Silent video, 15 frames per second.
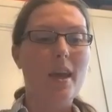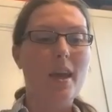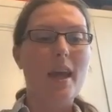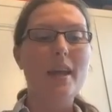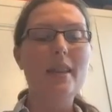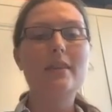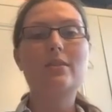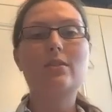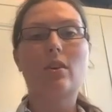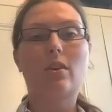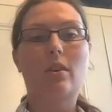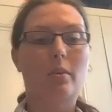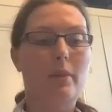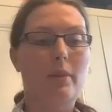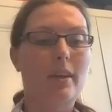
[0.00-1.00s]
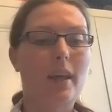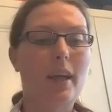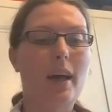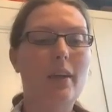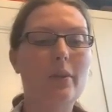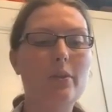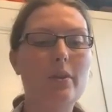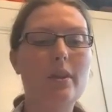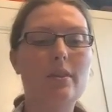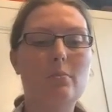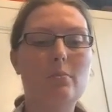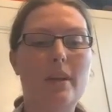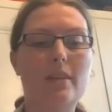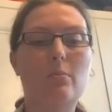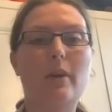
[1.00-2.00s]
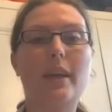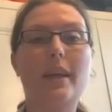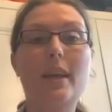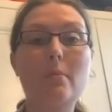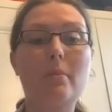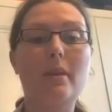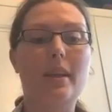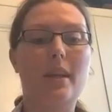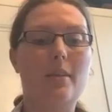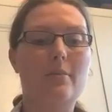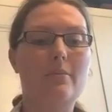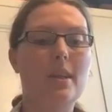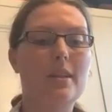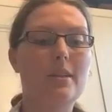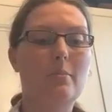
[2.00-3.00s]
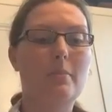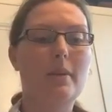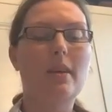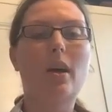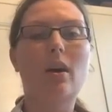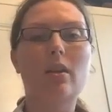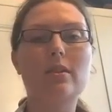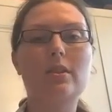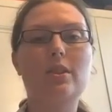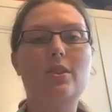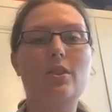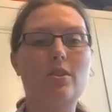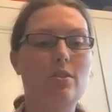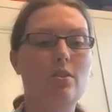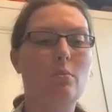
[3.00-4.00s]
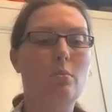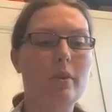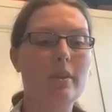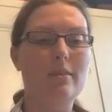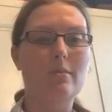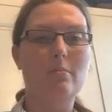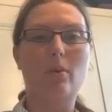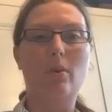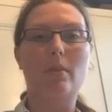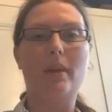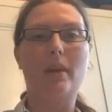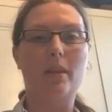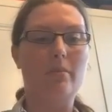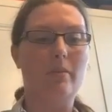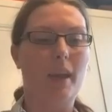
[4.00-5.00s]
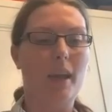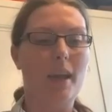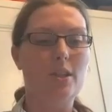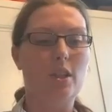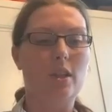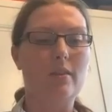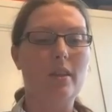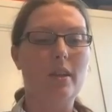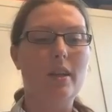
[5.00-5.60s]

In this document, Calhoun expressed what he believed to be the constitutional principle of nullification.